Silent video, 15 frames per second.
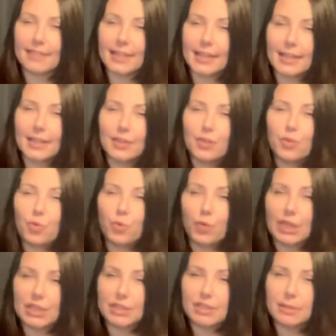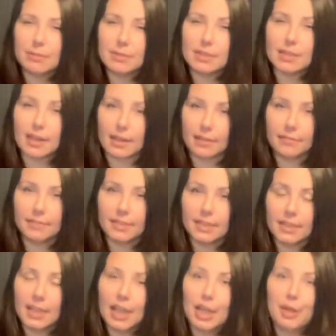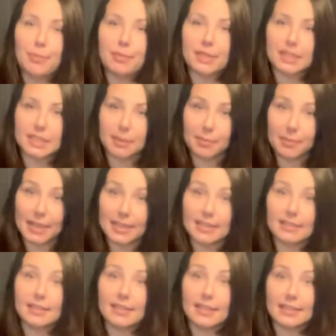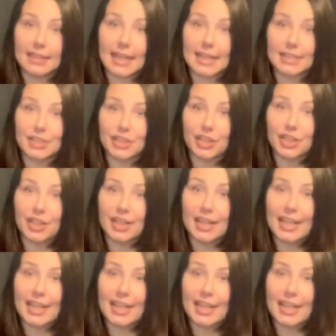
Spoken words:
in, wear some gloves, bring some hand sanitizer,